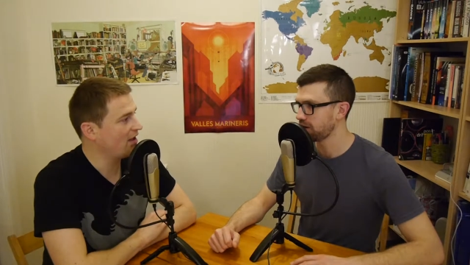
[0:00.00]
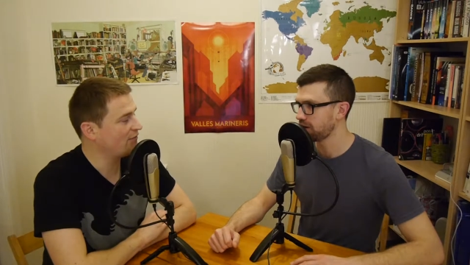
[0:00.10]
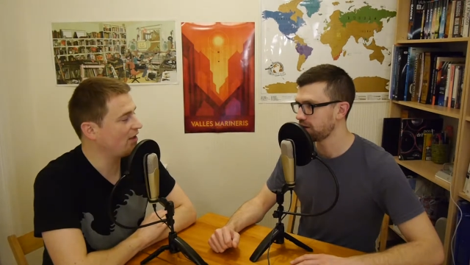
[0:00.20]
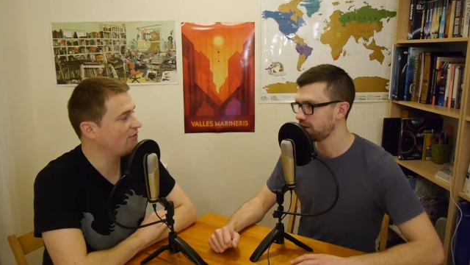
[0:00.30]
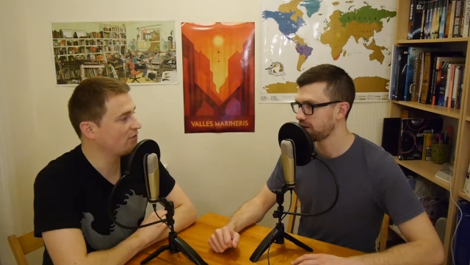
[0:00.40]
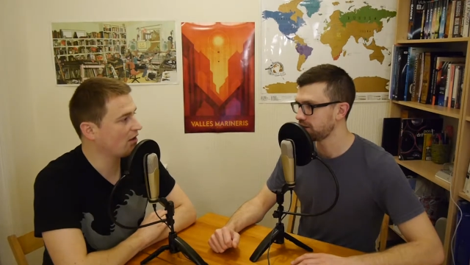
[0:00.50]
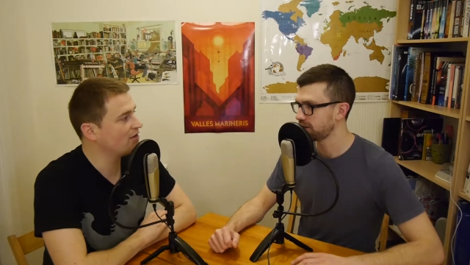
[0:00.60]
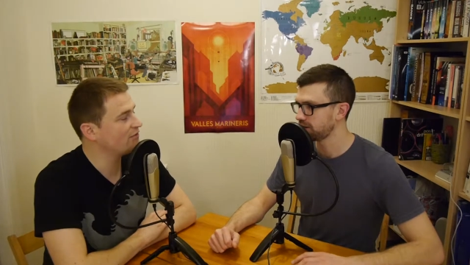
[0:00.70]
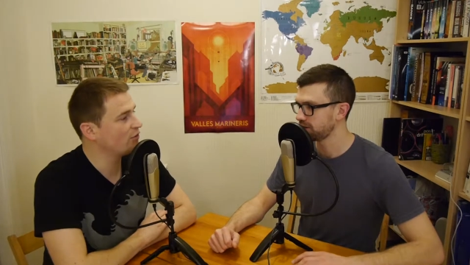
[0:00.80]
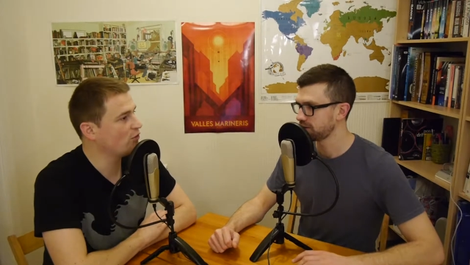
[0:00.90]
Speaker 1: If if
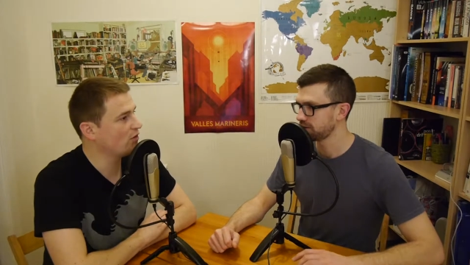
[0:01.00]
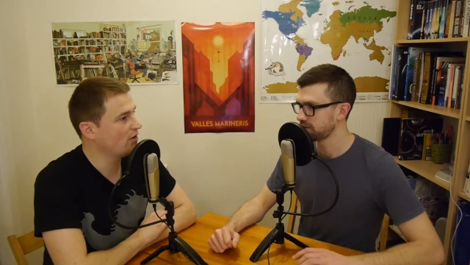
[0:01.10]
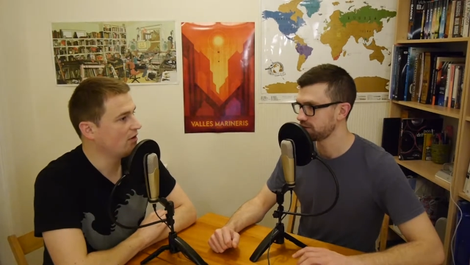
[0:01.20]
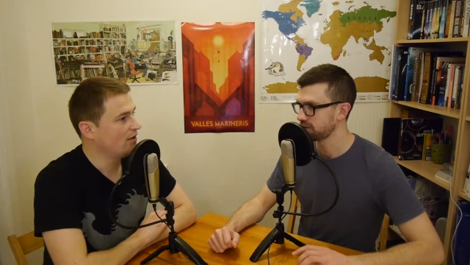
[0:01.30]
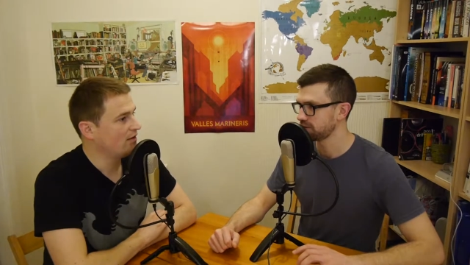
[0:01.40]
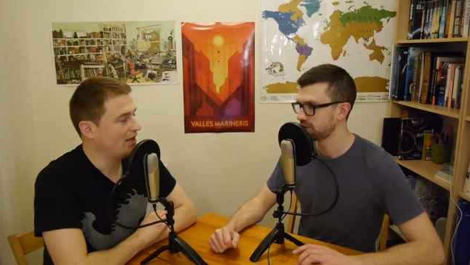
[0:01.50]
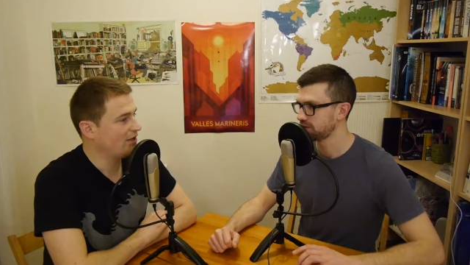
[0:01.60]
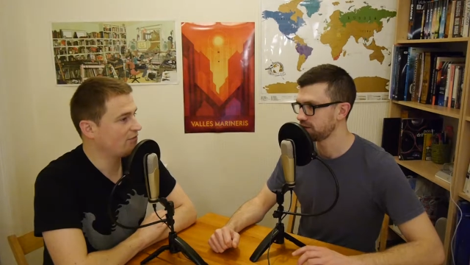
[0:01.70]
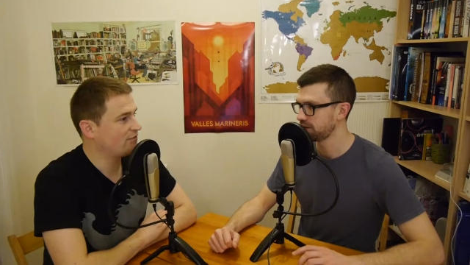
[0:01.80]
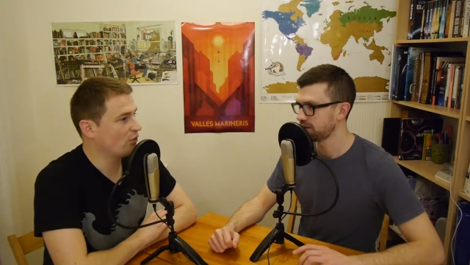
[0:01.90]
life
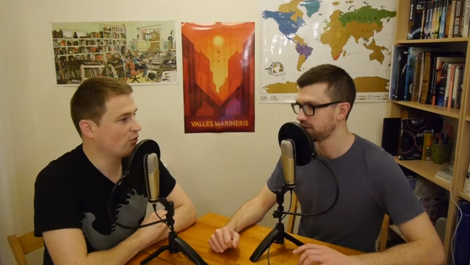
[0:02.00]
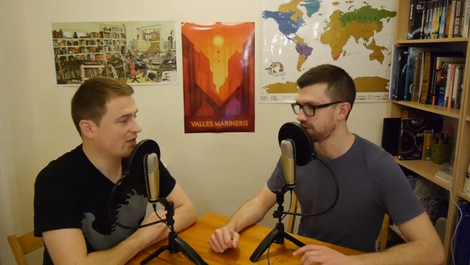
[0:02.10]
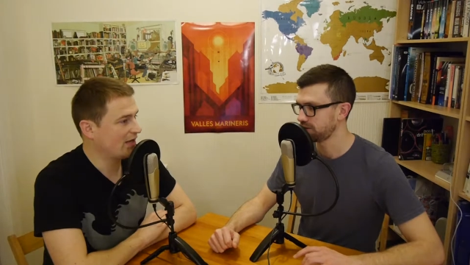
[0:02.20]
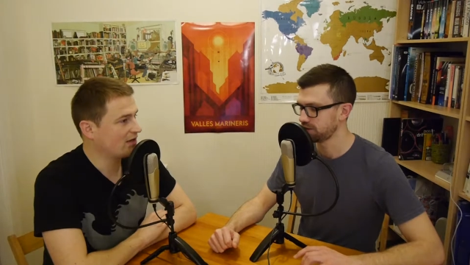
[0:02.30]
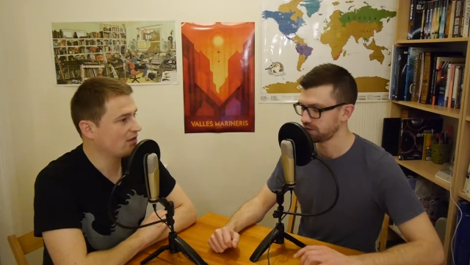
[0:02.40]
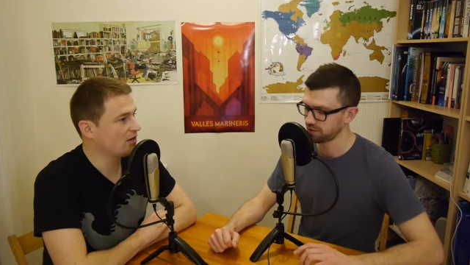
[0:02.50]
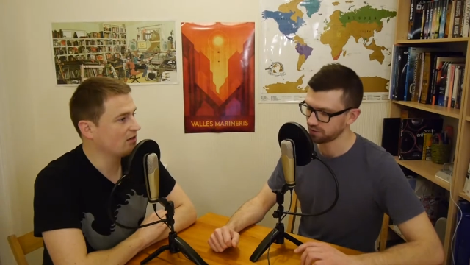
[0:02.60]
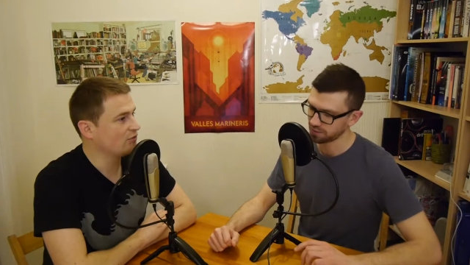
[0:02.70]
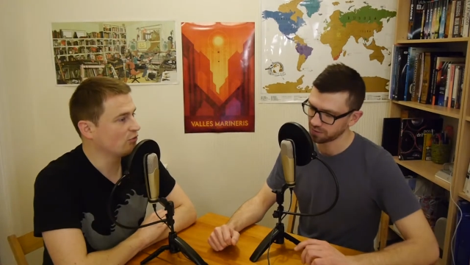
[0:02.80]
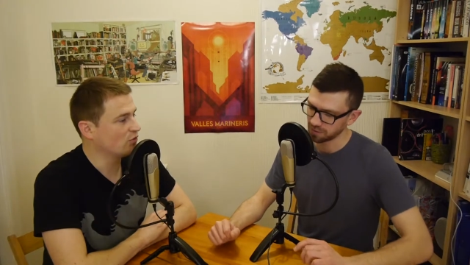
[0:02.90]
if organic
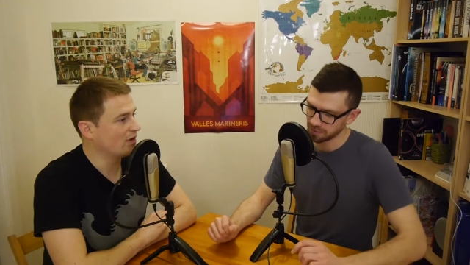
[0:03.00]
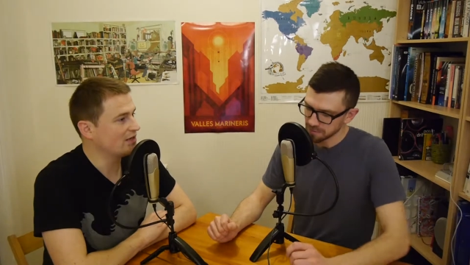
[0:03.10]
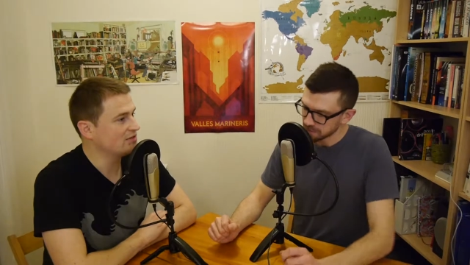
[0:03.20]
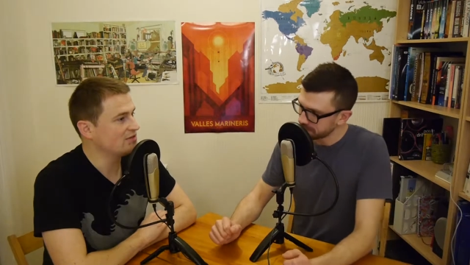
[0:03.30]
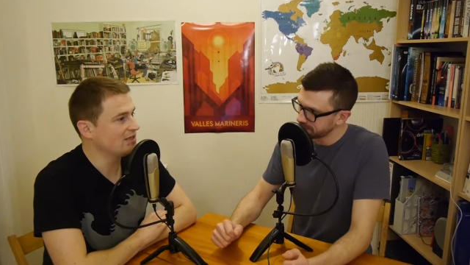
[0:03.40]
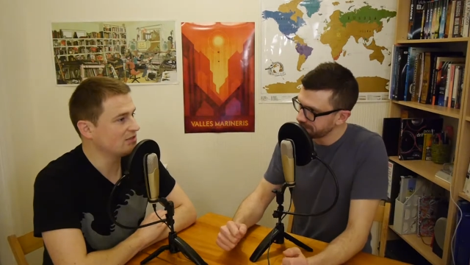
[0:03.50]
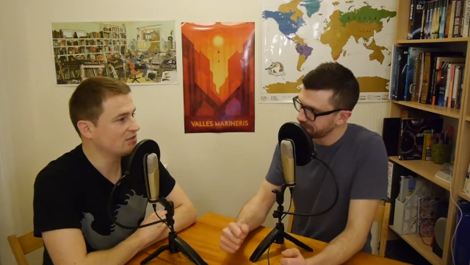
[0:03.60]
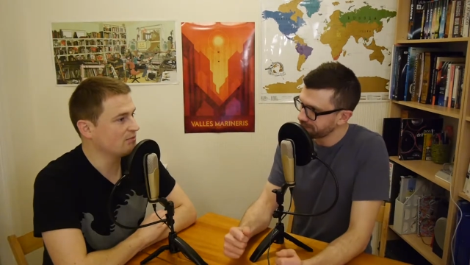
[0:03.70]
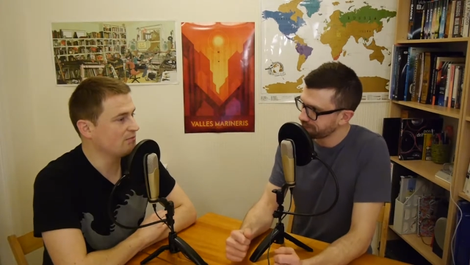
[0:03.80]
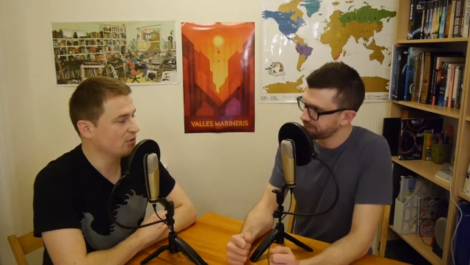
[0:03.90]
life always needs
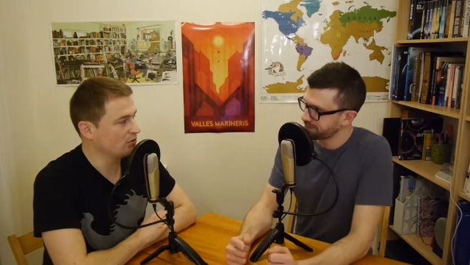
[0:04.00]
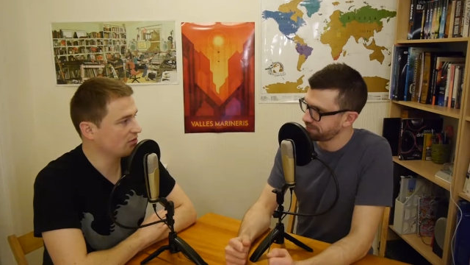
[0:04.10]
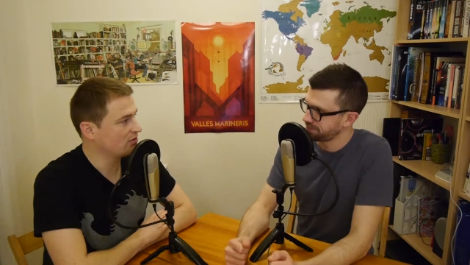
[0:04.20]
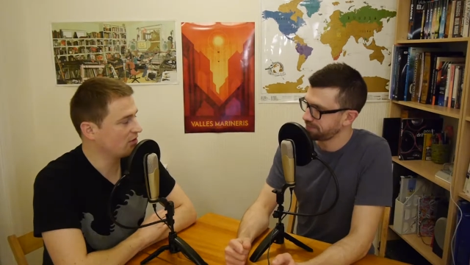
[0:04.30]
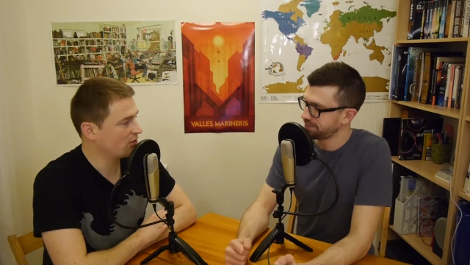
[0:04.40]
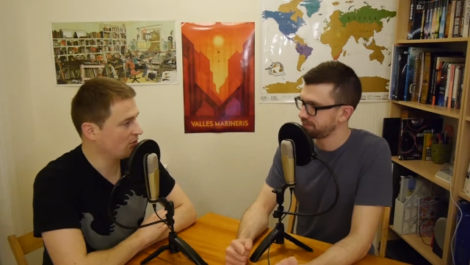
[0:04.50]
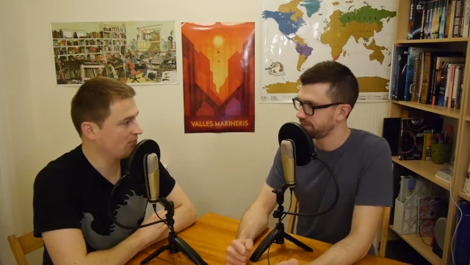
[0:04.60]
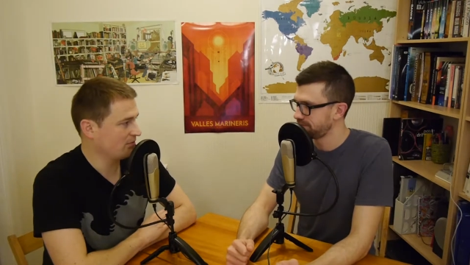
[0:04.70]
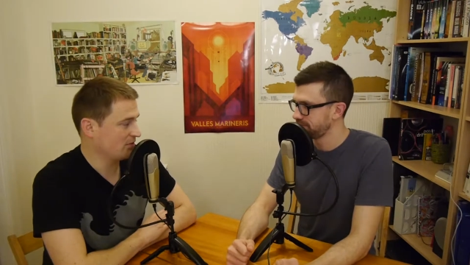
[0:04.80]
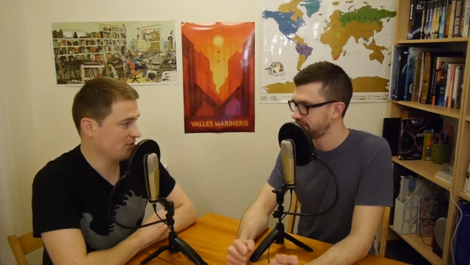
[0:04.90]
to build
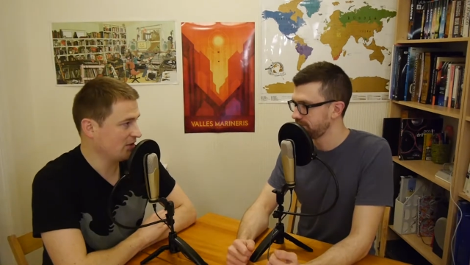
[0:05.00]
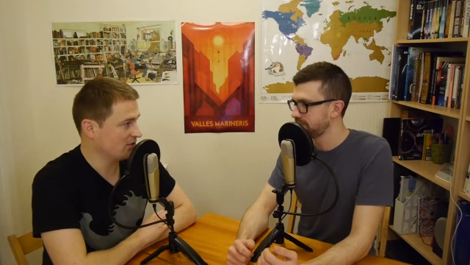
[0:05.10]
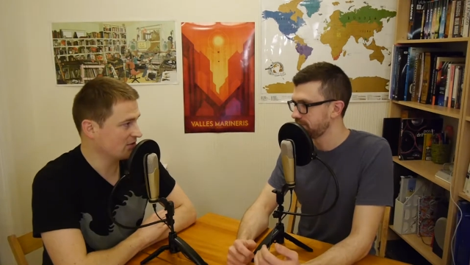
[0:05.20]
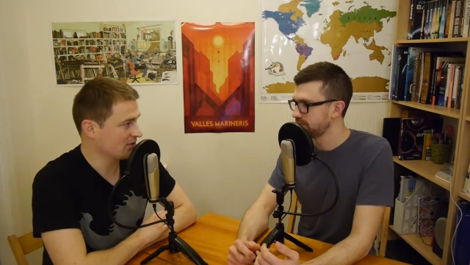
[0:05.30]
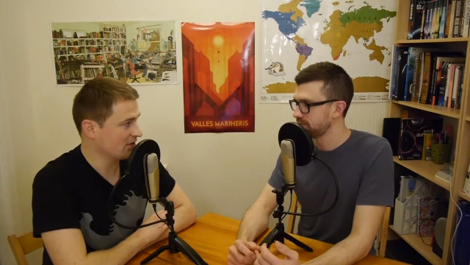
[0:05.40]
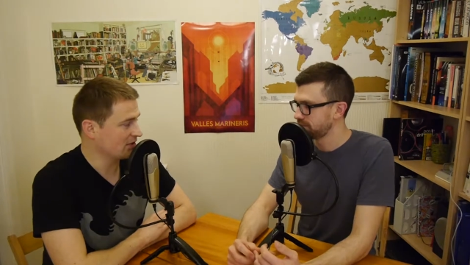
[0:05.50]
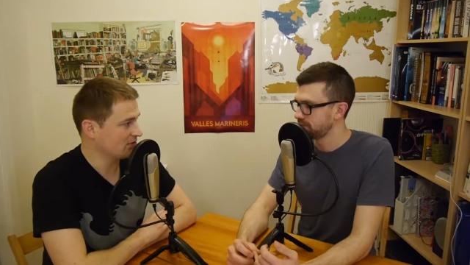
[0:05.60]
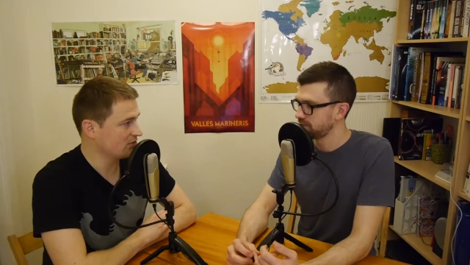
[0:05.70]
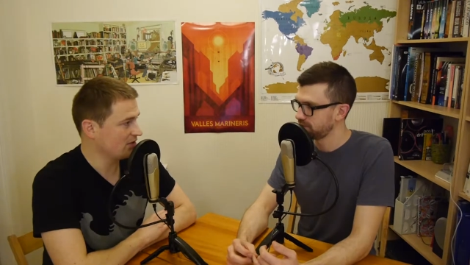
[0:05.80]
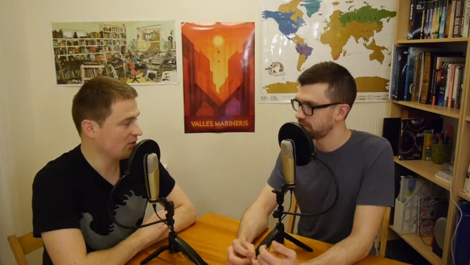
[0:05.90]
com- computers and
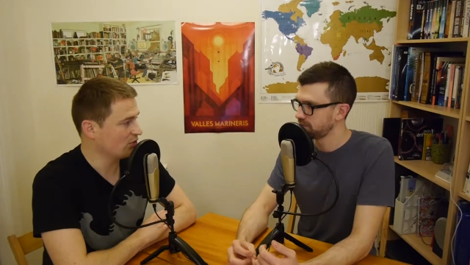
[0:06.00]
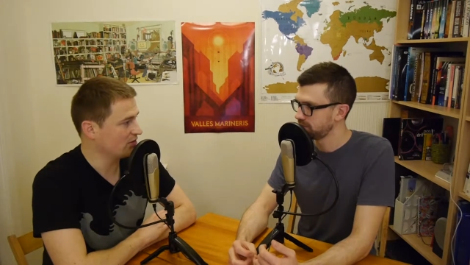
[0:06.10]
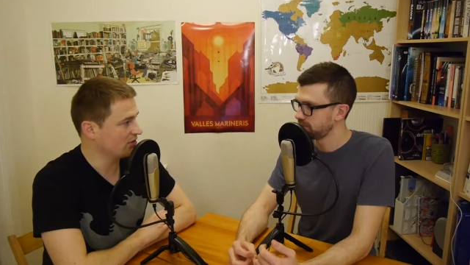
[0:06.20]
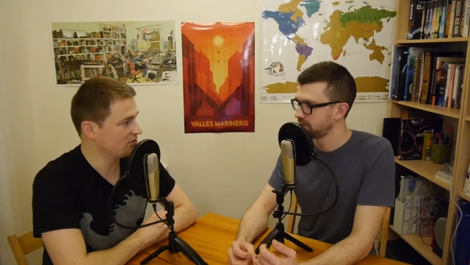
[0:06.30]
things in order